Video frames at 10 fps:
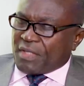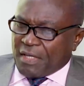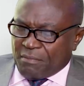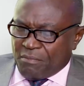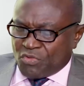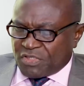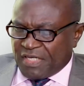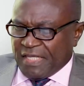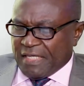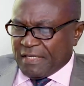Okay,
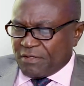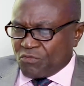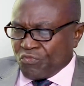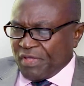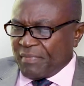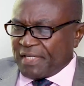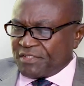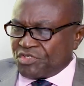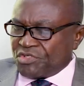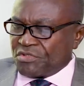mostly
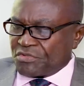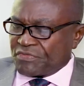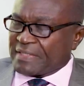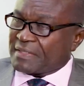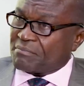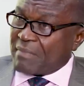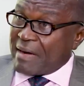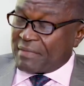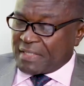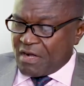women, children, and
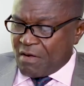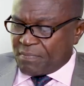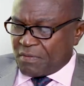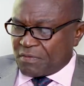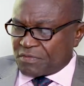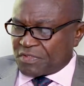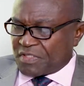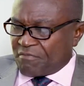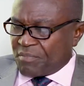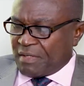married couples
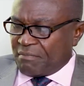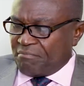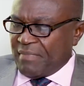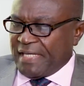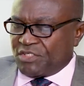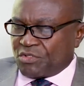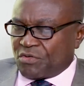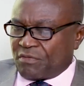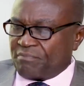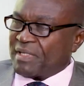have been
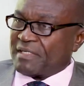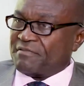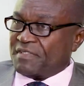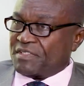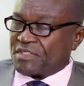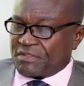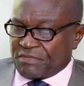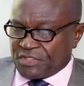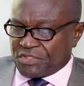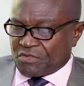major beneficiaries